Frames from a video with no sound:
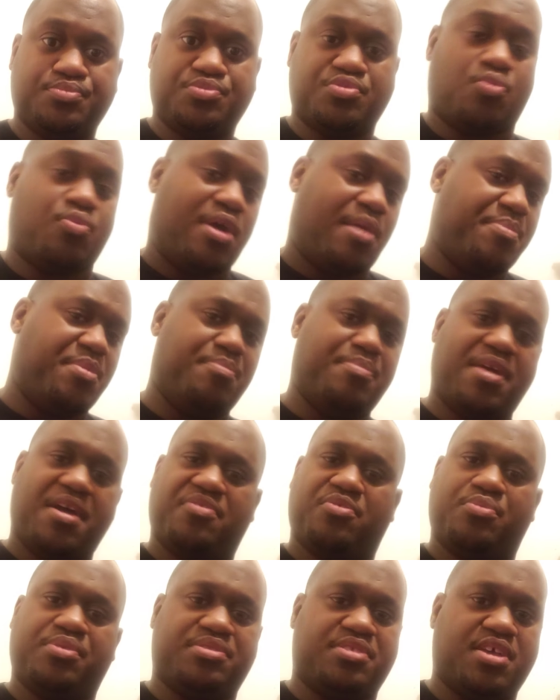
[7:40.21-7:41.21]
So why be
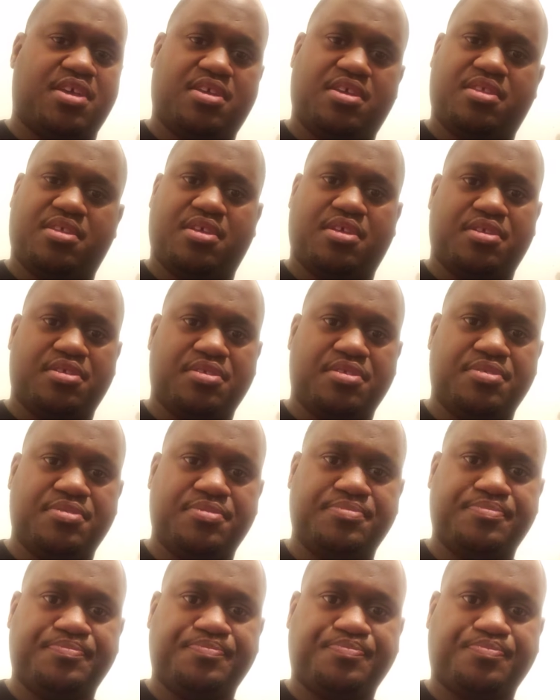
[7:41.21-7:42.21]
bothered with that headache?
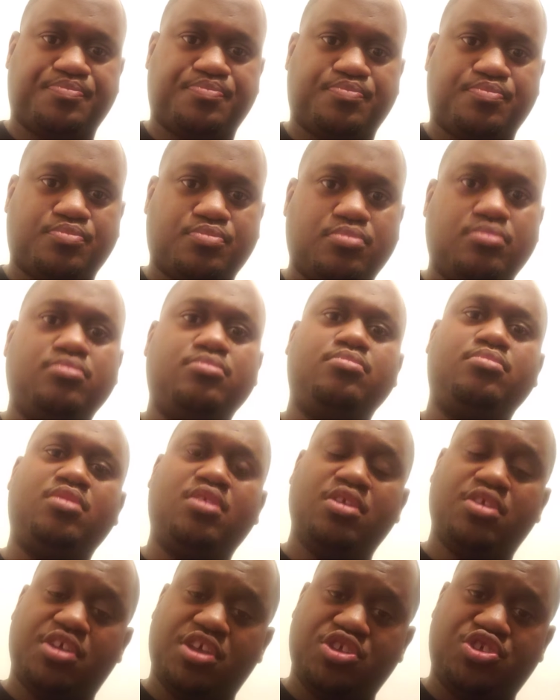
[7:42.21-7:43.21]

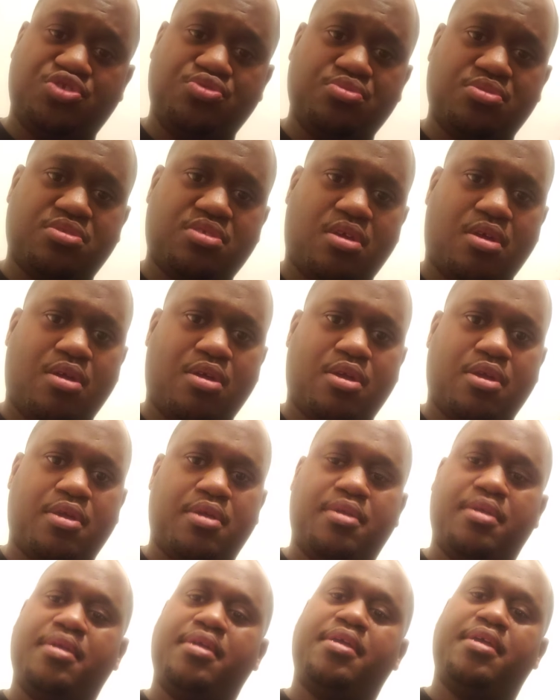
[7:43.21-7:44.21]
Get you a
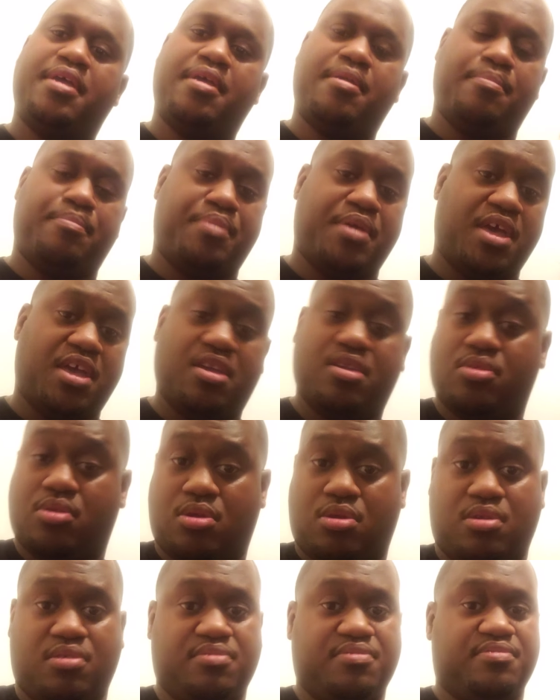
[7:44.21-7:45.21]
car and pay it
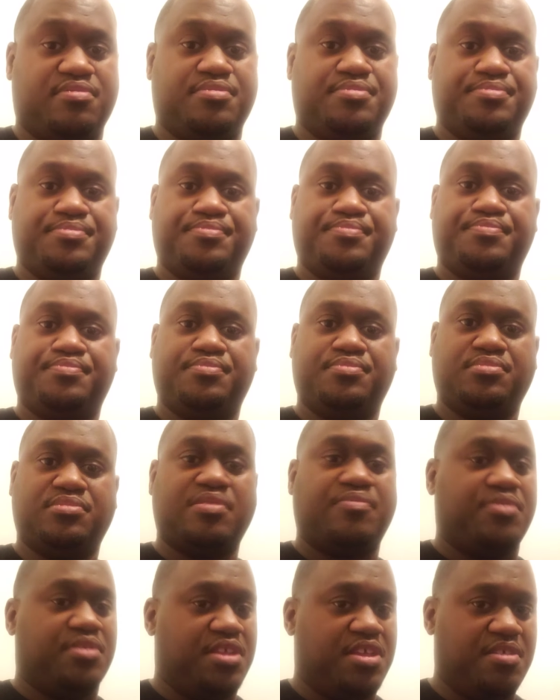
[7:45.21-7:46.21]
off.
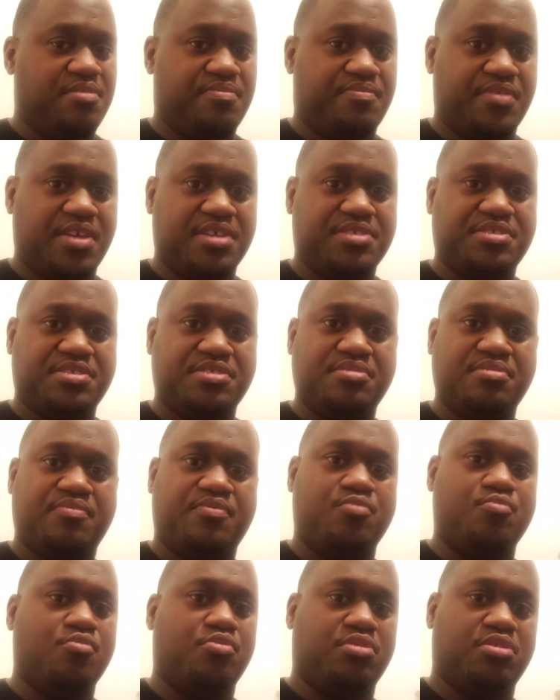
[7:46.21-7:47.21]
If you need fixing,
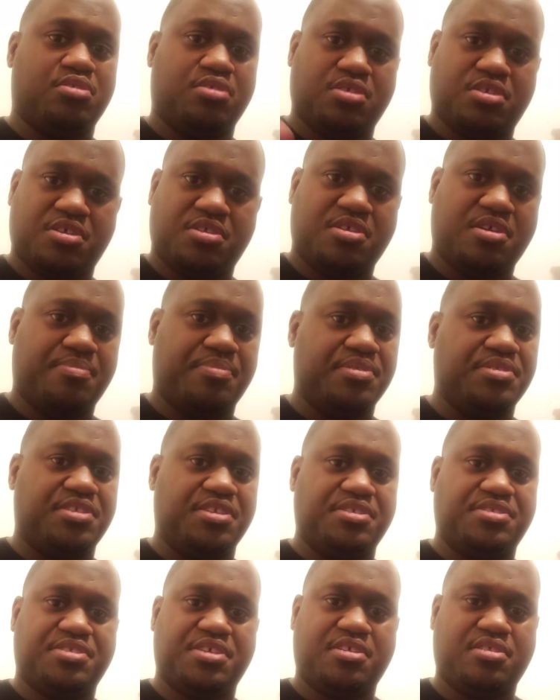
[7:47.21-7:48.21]
if you want to hook it up and
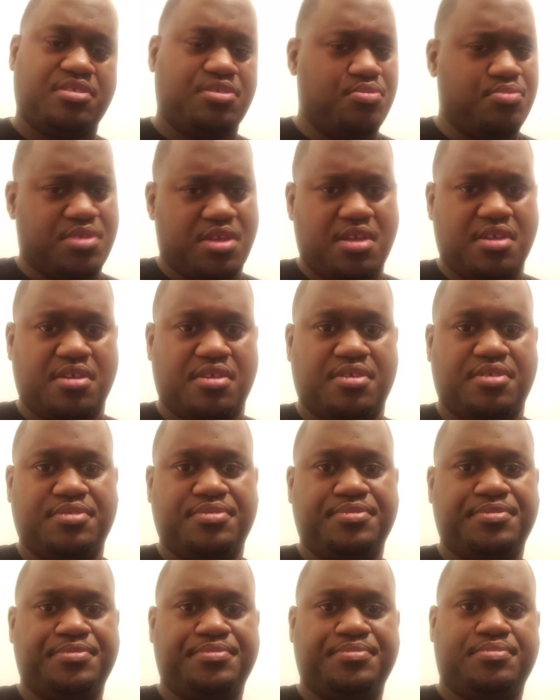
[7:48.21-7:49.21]
detail it, you can.
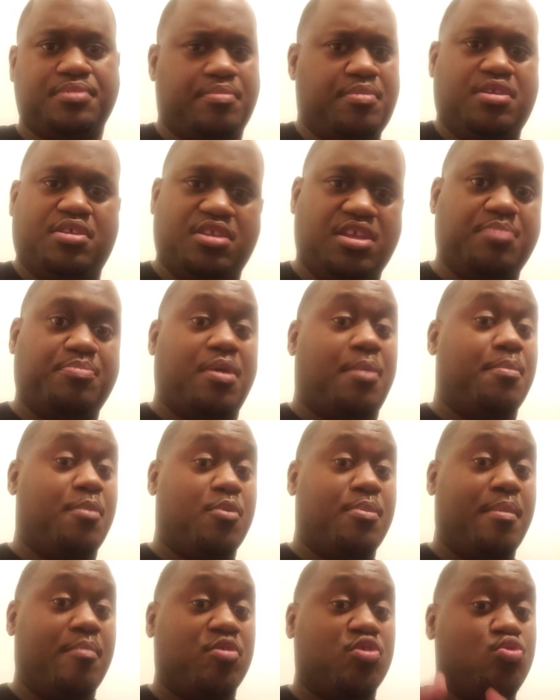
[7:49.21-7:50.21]
I mean, but
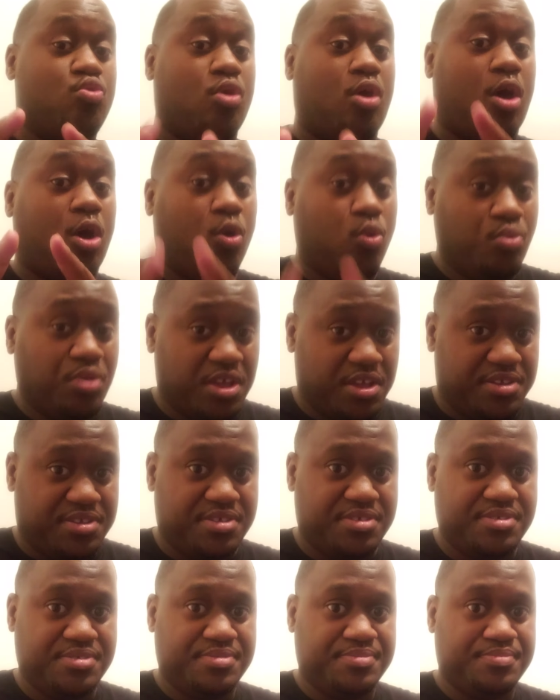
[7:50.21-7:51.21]
remember, you will own
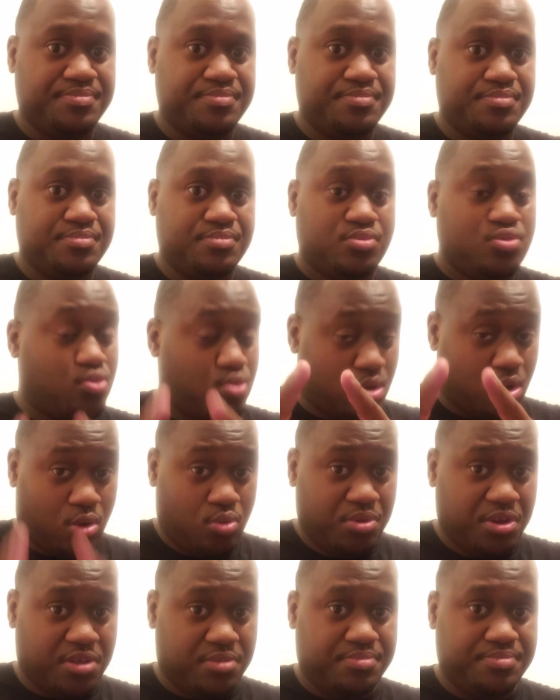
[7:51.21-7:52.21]
it. You will
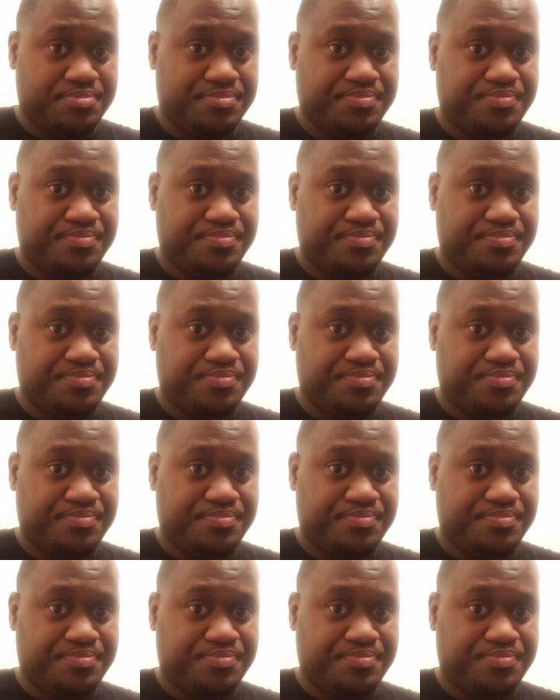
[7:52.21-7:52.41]
own it.